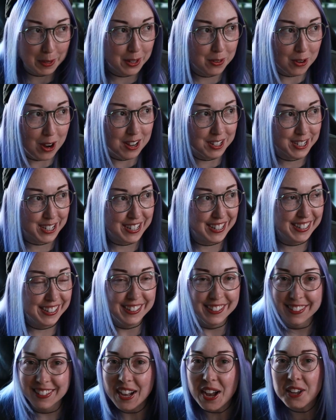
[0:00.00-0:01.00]
Russian?
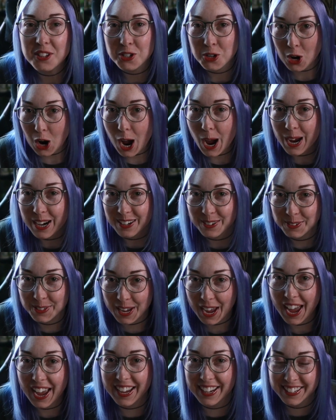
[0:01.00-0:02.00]
I tried,
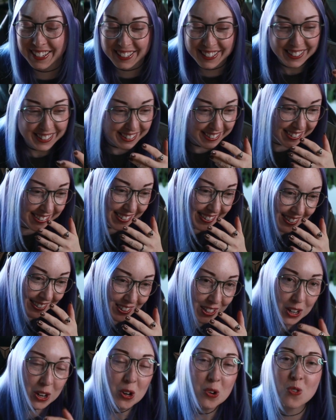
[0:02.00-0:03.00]
okay.
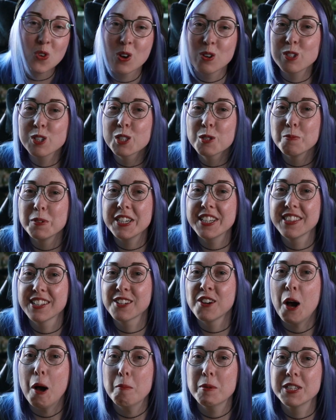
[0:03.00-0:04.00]
Roast me in the
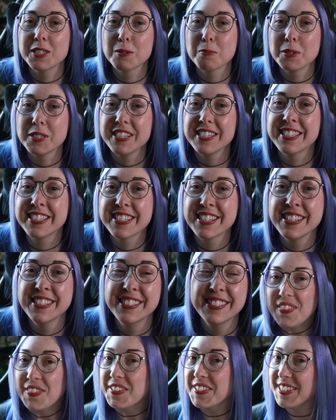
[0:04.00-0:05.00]
comments, please.
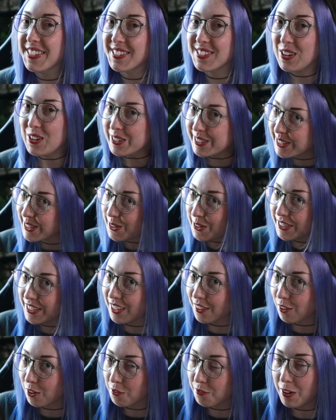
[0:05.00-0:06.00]
This is also
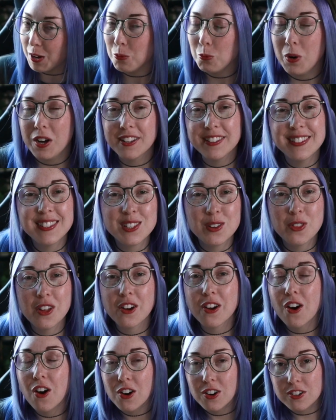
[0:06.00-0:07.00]
another fun one. So
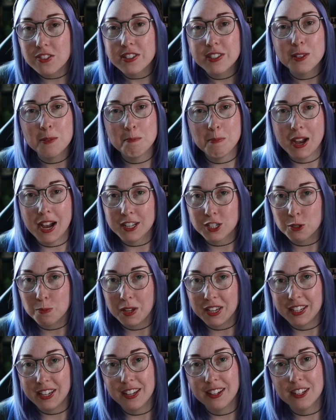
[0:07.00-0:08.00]
there are some
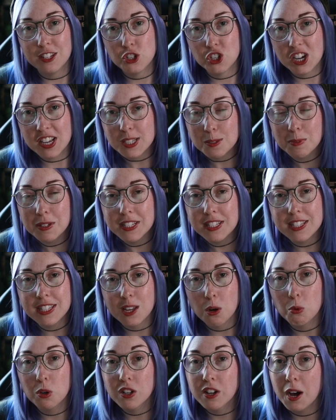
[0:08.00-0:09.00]
matchmaking adjustments
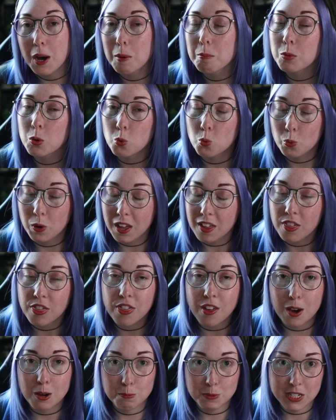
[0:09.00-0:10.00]
that will come with
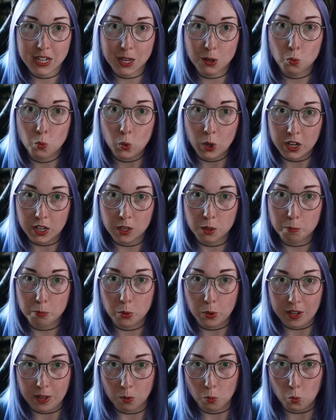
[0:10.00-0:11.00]
update
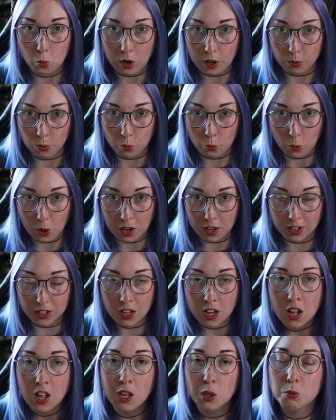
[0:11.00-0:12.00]
1.11.
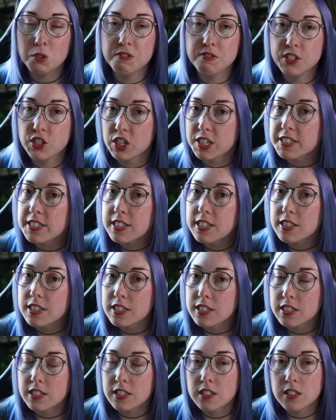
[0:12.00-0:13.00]
We've adjusted the
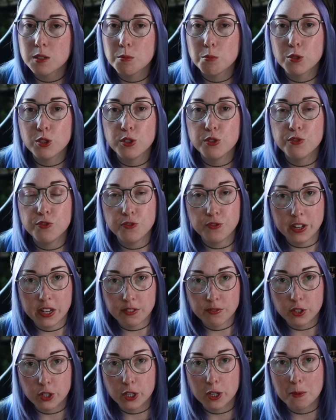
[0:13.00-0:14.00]
system to
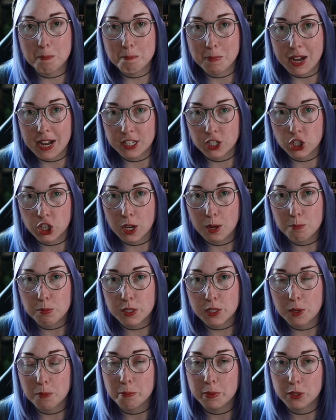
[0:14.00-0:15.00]
favor matchups
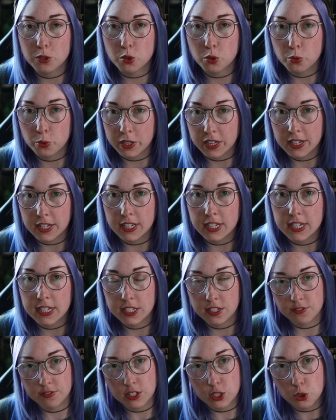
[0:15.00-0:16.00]
between
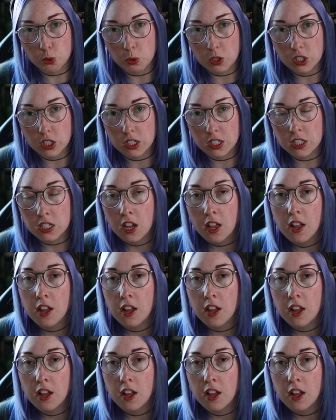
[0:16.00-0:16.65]
individuals.